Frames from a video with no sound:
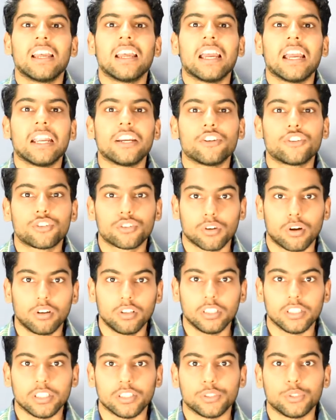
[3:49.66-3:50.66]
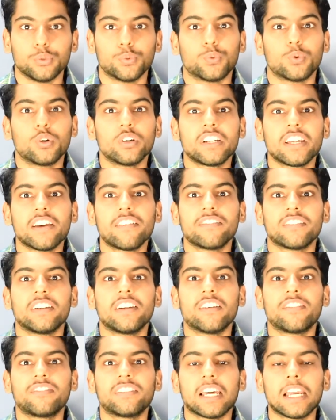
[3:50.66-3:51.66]
and surely you won't have
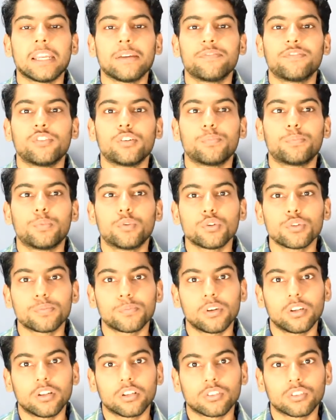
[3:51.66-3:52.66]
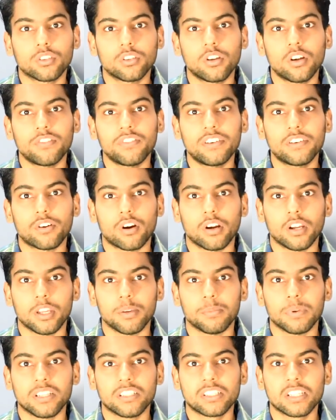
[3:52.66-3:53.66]
enough time for post-production of a RAW
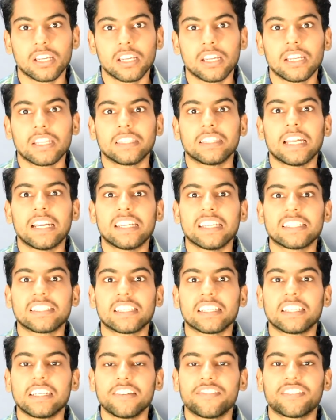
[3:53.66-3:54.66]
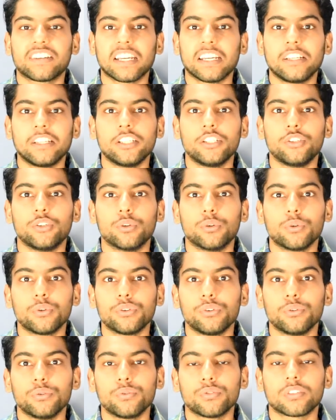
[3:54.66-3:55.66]
image that has significantly no
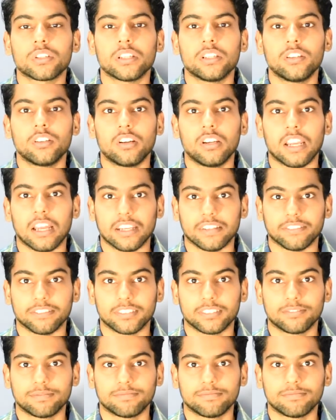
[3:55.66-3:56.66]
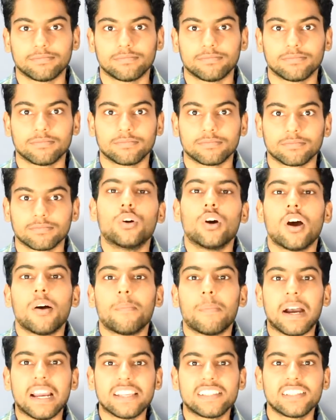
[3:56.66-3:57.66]
use in your life.
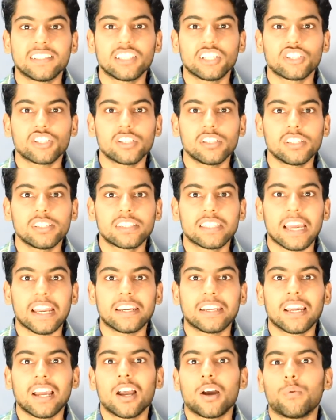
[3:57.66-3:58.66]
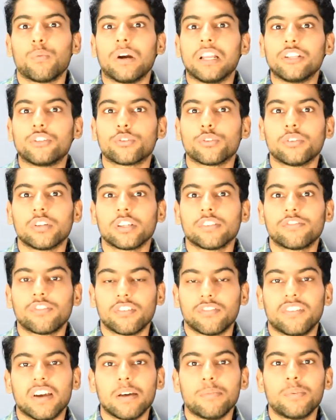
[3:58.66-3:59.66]
My suggestion is that while shooting for
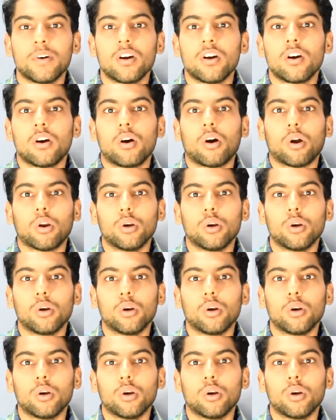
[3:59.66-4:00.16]
web or